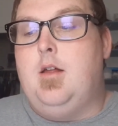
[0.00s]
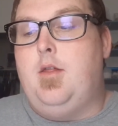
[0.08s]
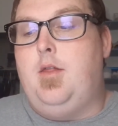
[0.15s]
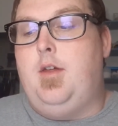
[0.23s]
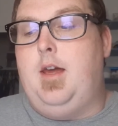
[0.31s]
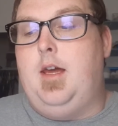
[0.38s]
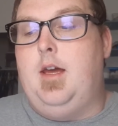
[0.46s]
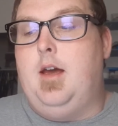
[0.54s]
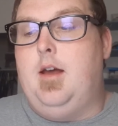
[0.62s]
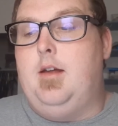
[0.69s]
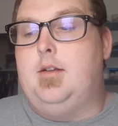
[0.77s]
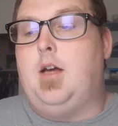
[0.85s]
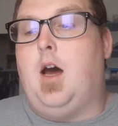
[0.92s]
the
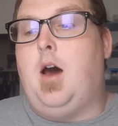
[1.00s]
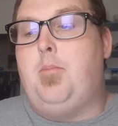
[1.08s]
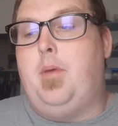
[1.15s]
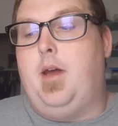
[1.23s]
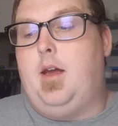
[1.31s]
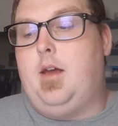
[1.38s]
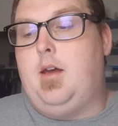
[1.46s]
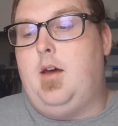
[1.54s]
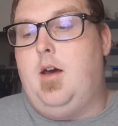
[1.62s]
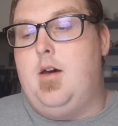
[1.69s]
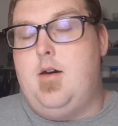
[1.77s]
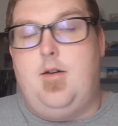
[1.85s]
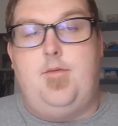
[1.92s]
topic
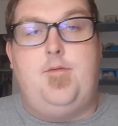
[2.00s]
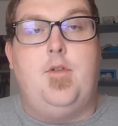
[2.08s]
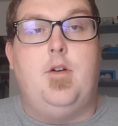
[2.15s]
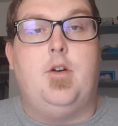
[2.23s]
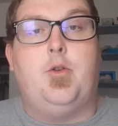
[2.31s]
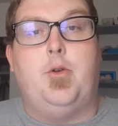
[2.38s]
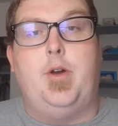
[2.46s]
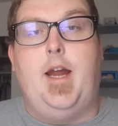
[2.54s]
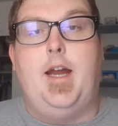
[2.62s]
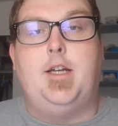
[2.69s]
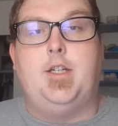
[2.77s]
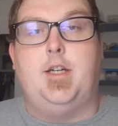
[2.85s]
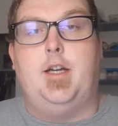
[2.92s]
of
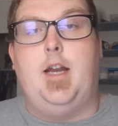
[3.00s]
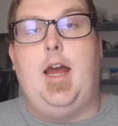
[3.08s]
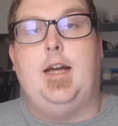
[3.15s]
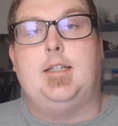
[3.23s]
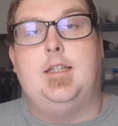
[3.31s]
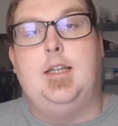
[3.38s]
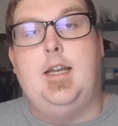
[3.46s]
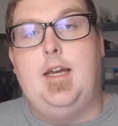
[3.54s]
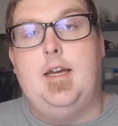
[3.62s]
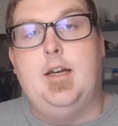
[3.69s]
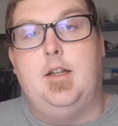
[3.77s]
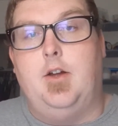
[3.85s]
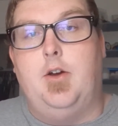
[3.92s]
creation ex
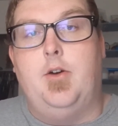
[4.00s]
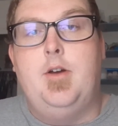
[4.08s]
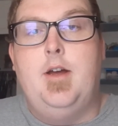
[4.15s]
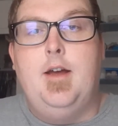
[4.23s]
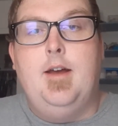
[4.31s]
nihilo.